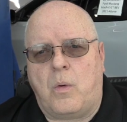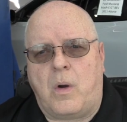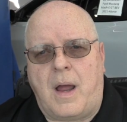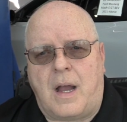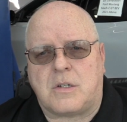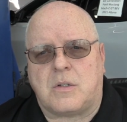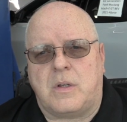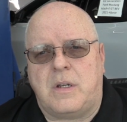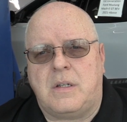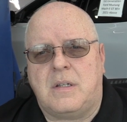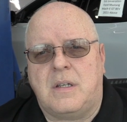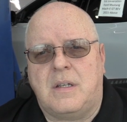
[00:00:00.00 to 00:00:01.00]
were
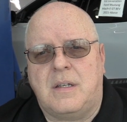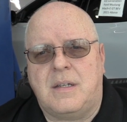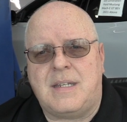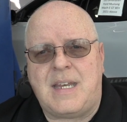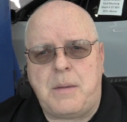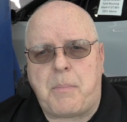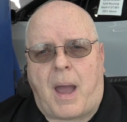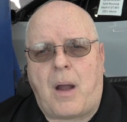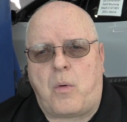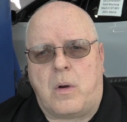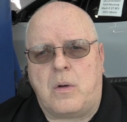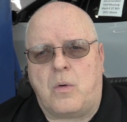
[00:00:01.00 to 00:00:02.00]
actually
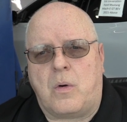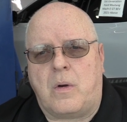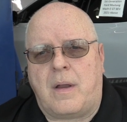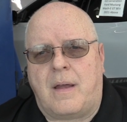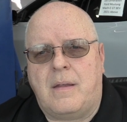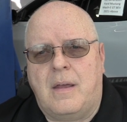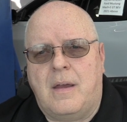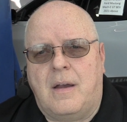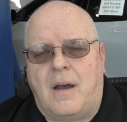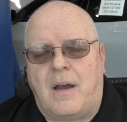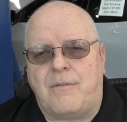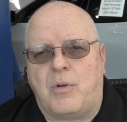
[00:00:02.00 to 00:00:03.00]
depowered or
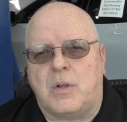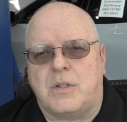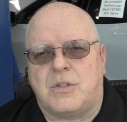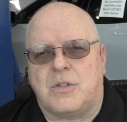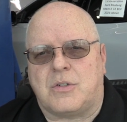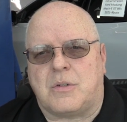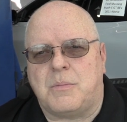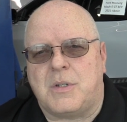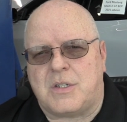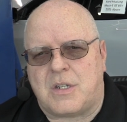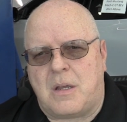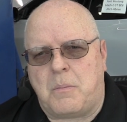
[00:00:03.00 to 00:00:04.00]
high-voltage system
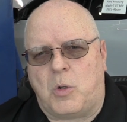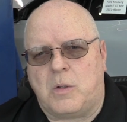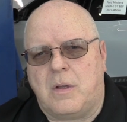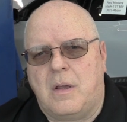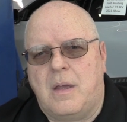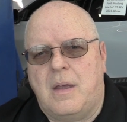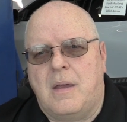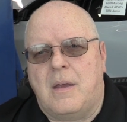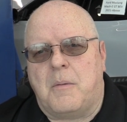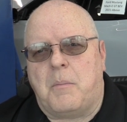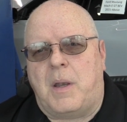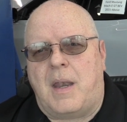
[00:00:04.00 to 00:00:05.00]
disabled.
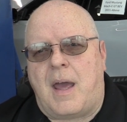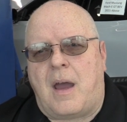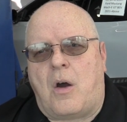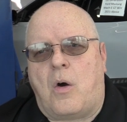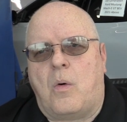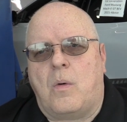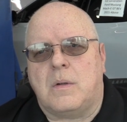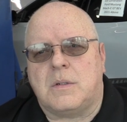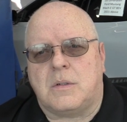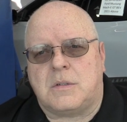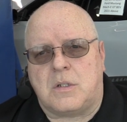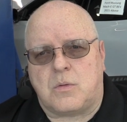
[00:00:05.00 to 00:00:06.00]
But now,
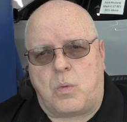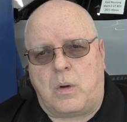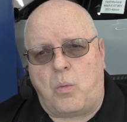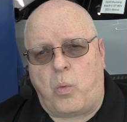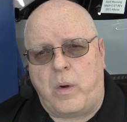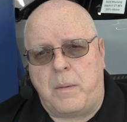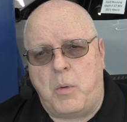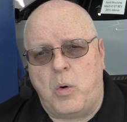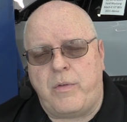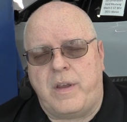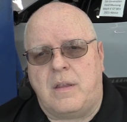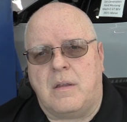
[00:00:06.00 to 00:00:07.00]
since we're
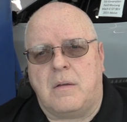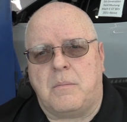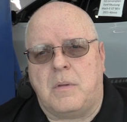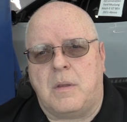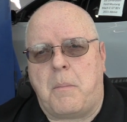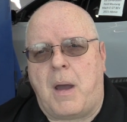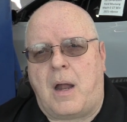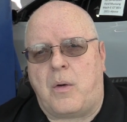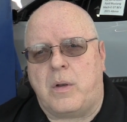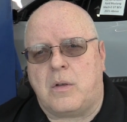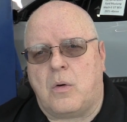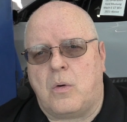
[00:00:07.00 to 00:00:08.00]
removing the
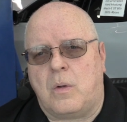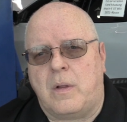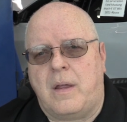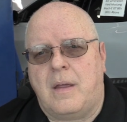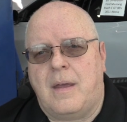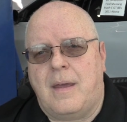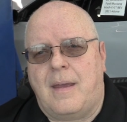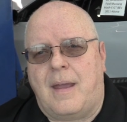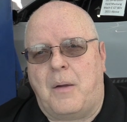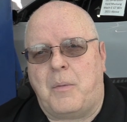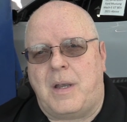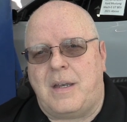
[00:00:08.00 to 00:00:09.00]
battery totally,
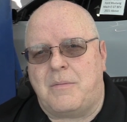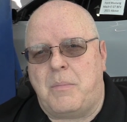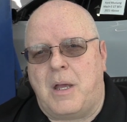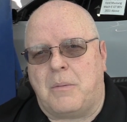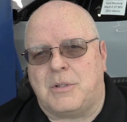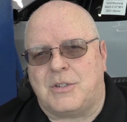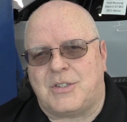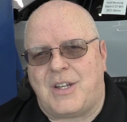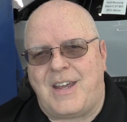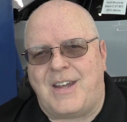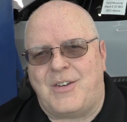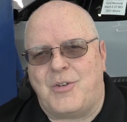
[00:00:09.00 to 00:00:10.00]
and we need to be able to
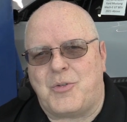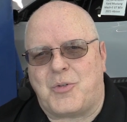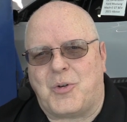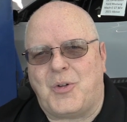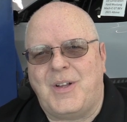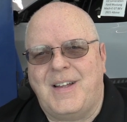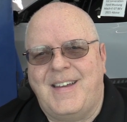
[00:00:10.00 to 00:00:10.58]
stay in neutral,